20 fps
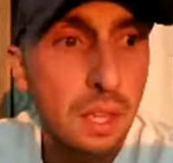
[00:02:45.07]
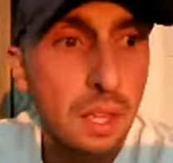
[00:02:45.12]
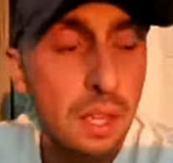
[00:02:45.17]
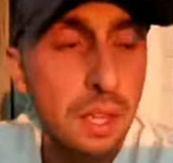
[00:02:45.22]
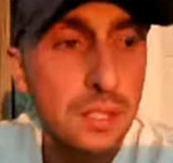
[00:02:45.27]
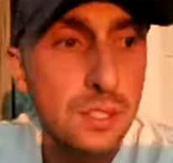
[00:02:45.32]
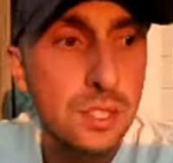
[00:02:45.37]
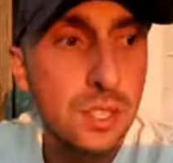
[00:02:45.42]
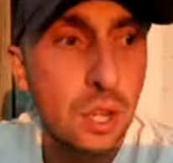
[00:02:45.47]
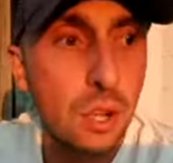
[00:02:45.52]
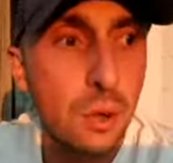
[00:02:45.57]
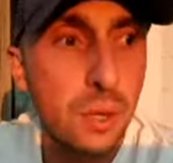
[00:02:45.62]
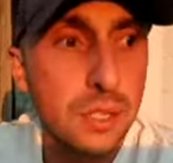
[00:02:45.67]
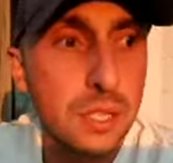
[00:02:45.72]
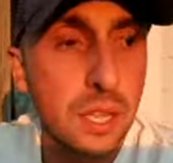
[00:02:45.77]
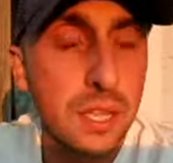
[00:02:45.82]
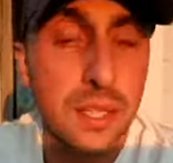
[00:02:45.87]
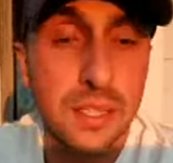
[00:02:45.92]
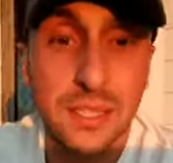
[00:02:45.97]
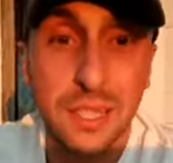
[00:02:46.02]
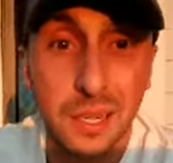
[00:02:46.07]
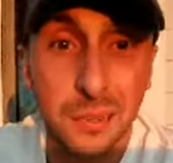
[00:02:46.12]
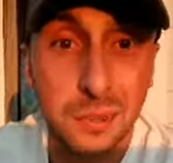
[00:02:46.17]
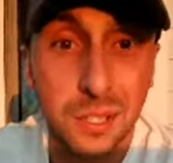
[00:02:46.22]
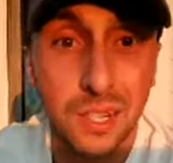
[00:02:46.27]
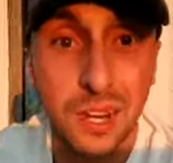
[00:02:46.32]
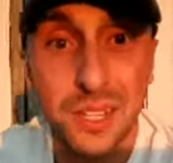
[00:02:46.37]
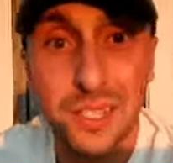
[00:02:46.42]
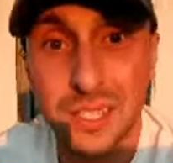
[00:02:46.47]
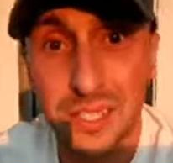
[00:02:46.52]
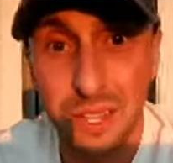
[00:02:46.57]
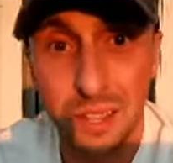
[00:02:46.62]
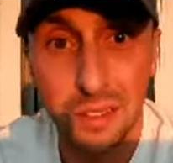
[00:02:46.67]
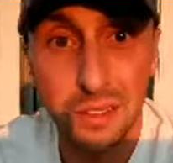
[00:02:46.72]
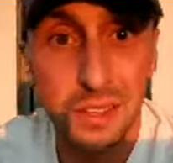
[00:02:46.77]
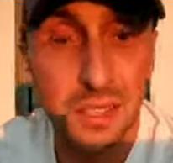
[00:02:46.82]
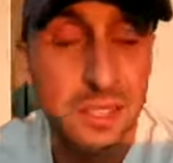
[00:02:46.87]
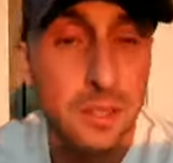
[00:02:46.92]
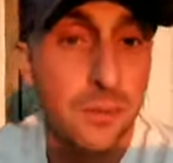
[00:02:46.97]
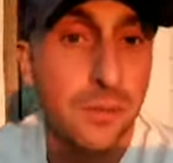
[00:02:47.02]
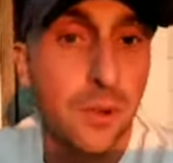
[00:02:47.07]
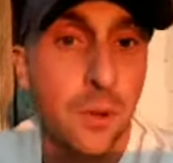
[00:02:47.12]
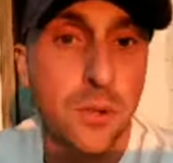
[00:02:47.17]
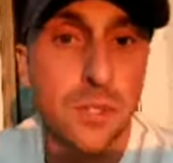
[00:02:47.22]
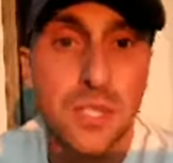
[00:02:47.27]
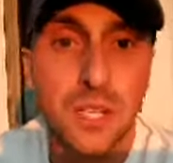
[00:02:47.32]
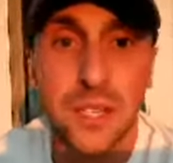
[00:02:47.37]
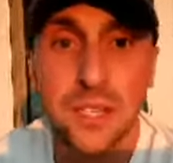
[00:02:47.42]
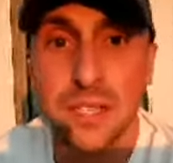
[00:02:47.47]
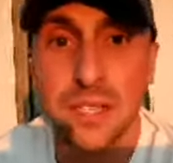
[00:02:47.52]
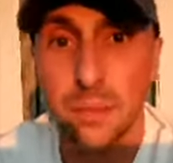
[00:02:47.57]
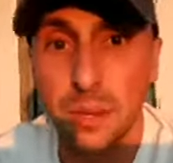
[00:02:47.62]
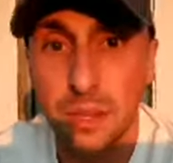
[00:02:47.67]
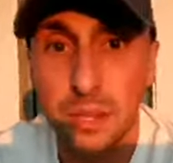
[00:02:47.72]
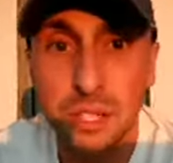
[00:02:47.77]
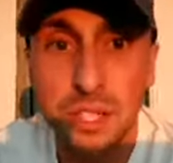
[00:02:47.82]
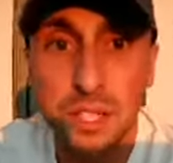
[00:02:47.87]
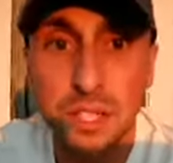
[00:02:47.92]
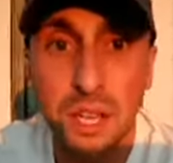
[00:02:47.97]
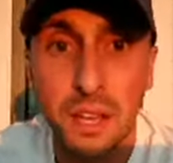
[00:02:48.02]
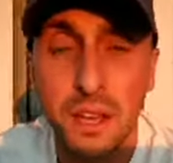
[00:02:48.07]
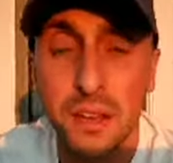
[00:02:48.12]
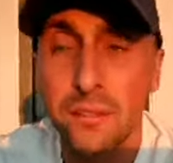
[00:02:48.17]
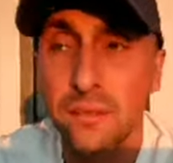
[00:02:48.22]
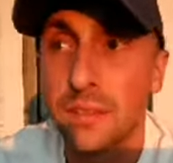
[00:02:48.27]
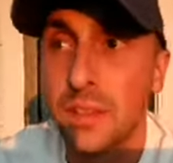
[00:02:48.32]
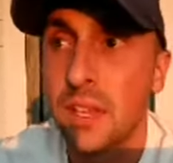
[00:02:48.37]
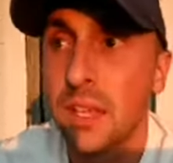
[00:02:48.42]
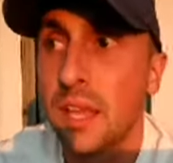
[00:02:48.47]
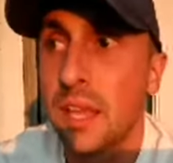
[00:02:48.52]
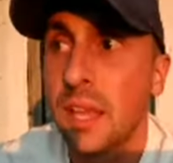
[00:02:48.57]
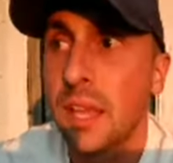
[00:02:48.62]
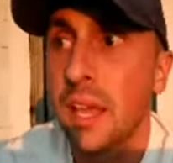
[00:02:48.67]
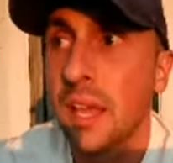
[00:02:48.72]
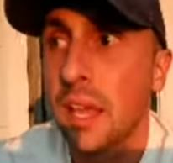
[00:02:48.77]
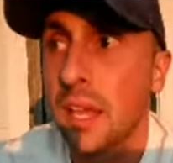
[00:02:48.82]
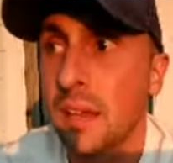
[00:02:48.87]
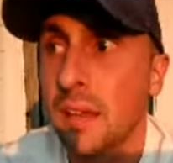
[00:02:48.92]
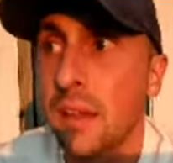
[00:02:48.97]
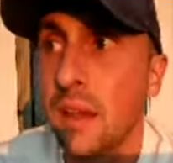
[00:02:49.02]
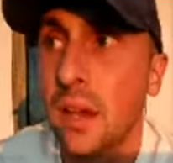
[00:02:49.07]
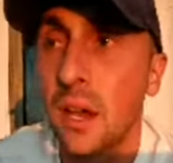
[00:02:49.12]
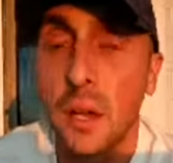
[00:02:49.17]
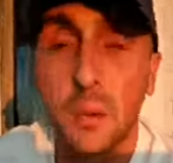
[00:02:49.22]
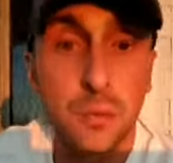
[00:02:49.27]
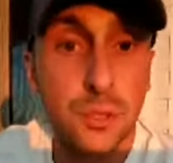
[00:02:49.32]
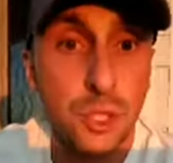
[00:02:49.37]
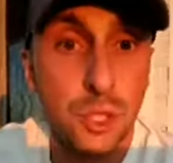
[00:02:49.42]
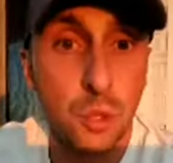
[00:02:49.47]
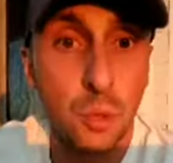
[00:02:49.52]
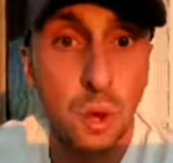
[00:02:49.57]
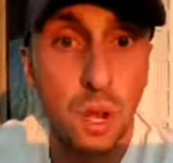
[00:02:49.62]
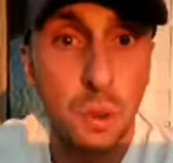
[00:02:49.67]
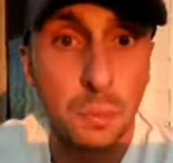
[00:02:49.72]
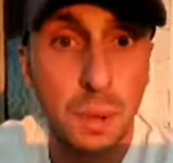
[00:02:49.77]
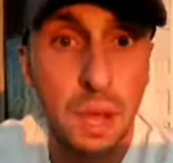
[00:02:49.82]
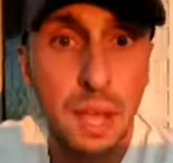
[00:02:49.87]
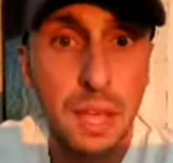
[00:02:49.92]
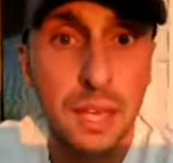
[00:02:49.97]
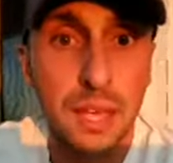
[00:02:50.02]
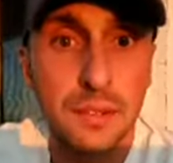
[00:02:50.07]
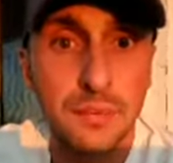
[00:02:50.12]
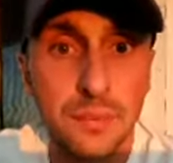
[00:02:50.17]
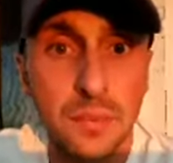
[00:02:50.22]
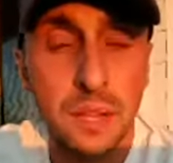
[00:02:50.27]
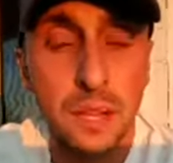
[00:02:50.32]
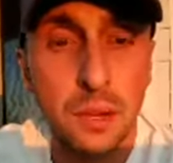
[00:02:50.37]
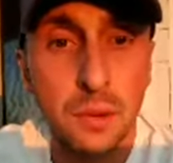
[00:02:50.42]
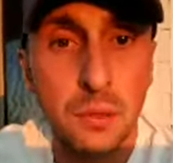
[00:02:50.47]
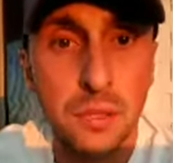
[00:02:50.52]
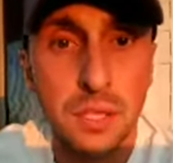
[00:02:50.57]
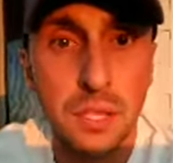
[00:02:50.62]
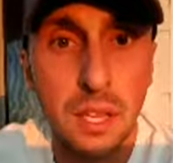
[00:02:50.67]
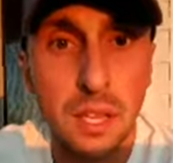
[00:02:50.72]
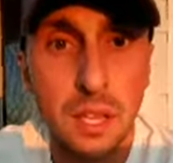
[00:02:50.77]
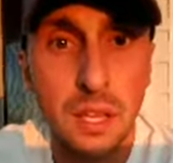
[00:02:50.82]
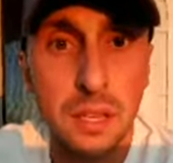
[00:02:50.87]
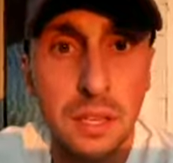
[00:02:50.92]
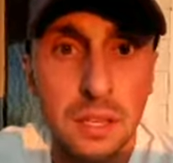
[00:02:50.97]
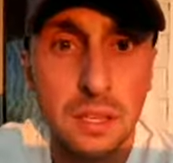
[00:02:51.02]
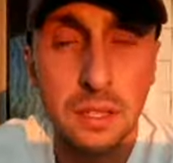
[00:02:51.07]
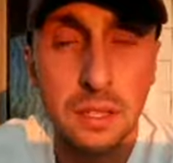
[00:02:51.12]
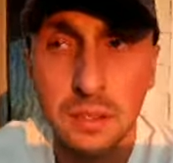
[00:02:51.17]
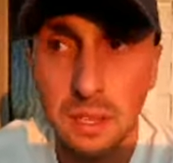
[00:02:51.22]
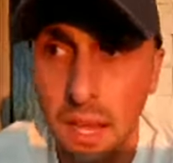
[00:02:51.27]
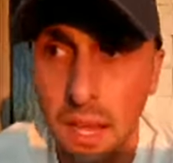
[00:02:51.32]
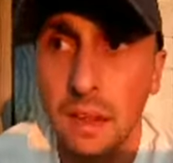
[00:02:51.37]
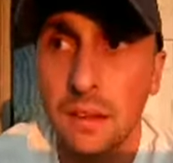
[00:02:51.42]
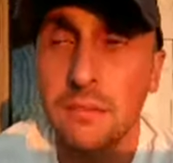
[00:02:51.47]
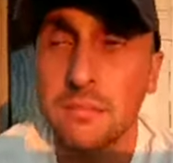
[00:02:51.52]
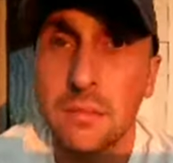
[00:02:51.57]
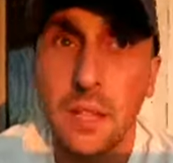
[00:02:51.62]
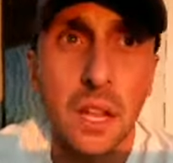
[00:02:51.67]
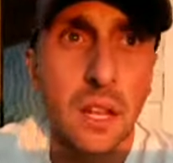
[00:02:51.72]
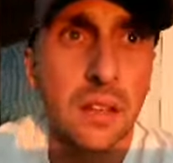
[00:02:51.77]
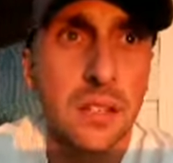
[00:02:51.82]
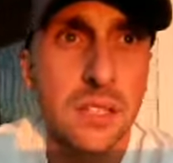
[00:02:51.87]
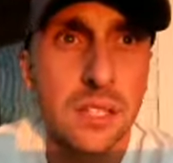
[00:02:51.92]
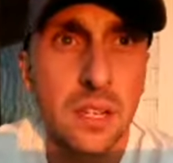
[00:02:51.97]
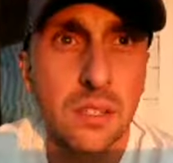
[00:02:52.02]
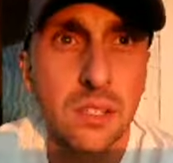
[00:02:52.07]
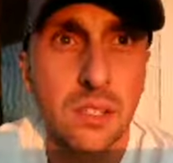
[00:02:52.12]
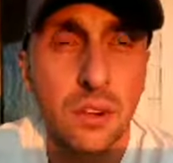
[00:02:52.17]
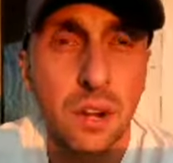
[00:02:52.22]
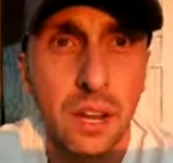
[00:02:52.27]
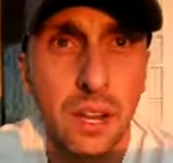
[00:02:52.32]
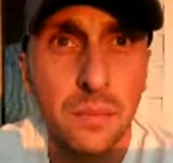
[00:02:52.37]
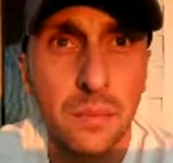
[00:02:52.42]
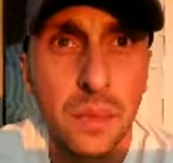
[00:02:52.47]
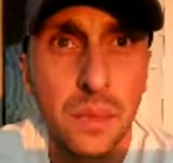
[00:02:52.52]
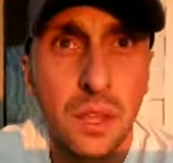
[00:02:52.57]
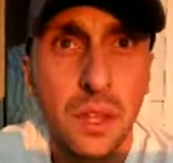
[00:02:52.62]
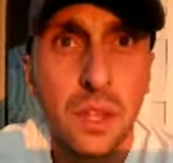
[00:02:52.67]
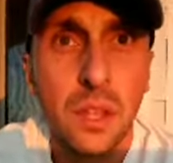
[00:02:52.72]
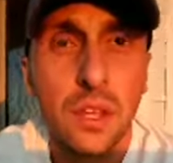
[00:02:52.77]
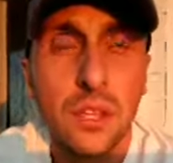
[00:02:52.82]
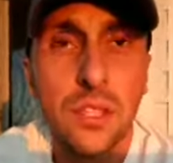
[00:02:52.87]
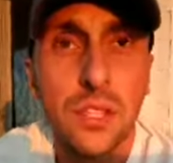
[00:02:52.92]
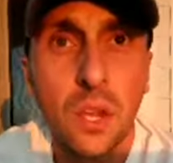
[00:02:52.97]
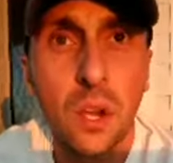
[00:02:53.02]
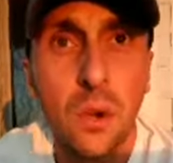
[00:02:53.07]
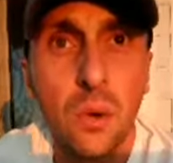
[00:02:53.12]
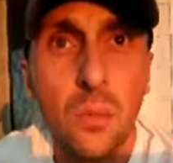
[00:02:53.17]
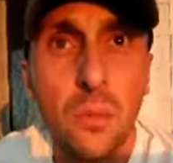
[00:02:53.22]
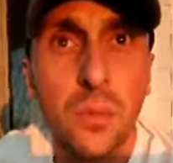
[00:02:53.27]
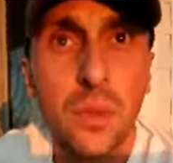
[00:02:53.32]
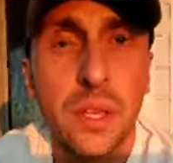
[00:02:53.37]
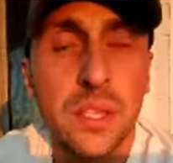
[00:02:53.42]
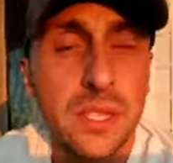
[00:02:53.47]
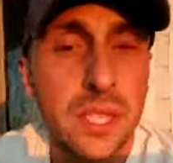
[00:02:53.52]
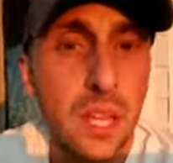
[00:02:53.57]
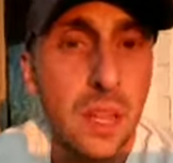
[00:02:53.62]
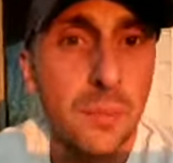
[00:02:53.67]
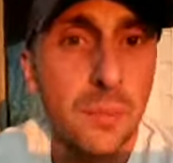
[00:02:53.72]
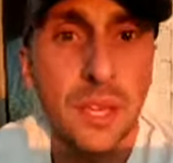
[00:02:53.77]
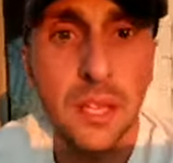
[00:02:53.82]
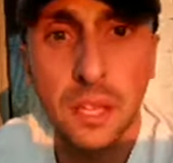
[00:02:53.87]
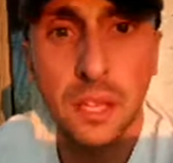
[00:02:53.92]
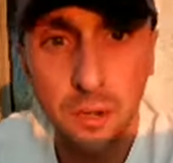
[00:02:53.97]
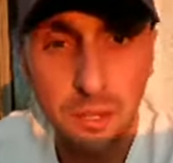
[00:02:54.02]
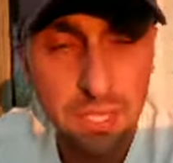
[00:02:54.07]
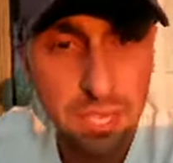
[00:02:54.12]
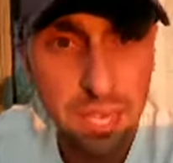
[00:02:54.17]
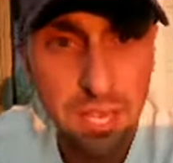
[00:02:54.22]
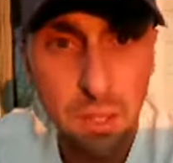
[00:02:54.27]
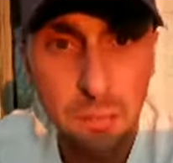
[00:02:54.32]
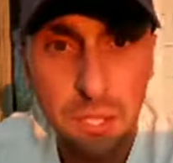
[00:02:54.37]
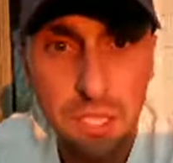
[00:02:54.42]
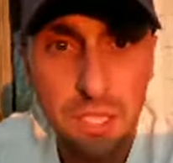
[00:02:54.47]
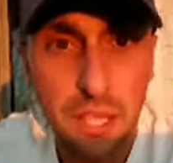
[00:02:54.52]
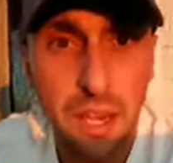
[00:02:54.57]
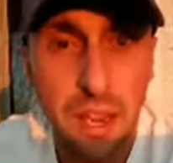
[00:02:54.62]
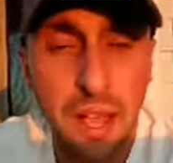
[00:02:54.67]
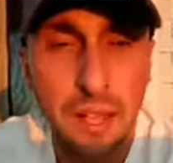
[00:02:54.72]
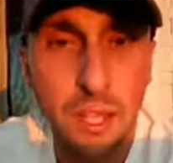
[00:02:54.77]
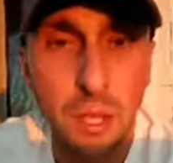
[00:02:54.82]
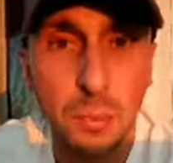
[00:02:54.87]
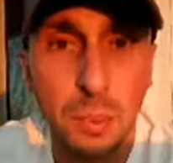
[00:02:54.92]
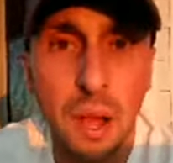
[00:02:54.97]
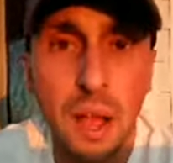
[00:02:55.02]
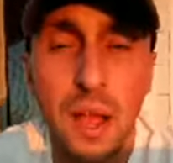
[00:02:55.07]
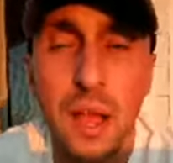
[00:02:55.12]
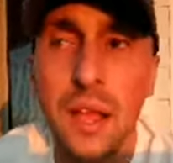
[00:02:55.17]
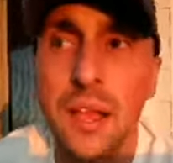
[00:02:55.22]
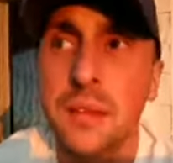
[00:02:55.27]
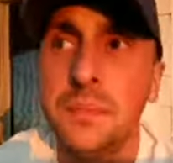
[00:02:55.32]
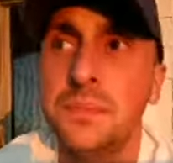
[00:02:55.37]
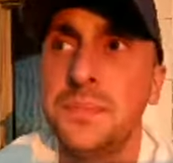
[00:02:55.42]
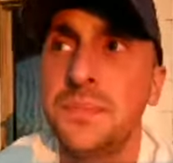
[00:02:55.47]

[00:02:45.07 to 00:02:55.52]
And so he's like, listen, I'm trying to sell this. I'm focused on some other stuff. And um, do you want to buy it? And I was like, yeah, yeah, that sounds great. So he's telling me, you know, it's 80% occupied.